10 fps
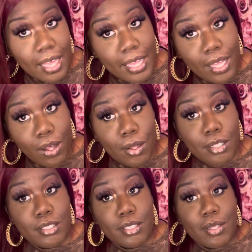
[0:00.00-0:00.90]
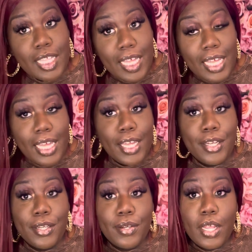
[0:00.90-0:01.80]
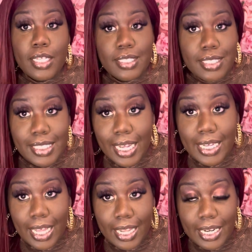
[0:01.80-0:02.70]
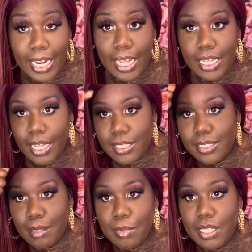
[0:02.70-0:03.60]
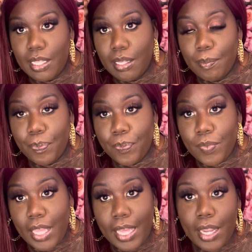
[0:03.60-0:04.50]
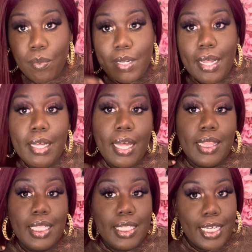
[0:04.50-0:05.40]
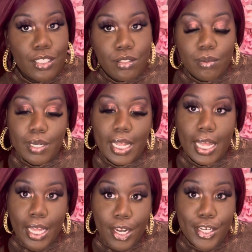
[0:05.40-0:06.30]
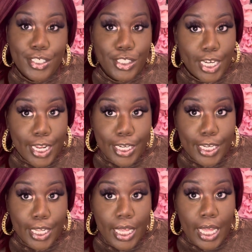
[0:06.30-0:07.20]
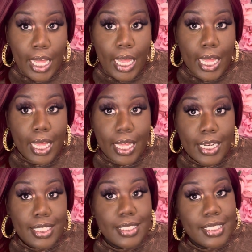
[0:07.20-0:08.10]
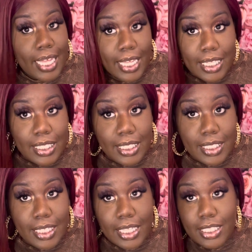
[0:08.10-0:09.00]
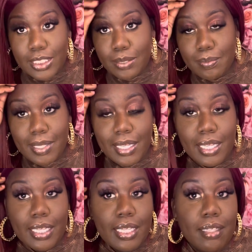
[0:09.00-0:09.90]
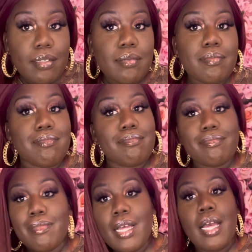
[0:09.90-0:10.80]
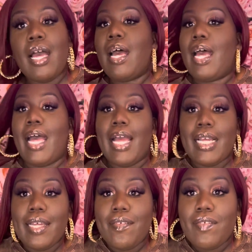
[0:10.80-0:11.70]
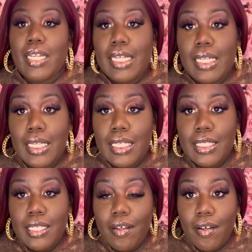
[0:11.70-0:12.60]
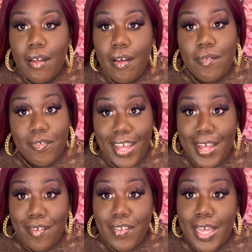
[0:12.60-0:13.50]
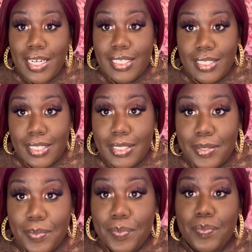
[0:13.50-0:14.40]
And also the hair, since I cut it, I cut some of the hair when I cut the lace, so the hair is shedding and it's tangling this wig. I give it a 5 out of 10.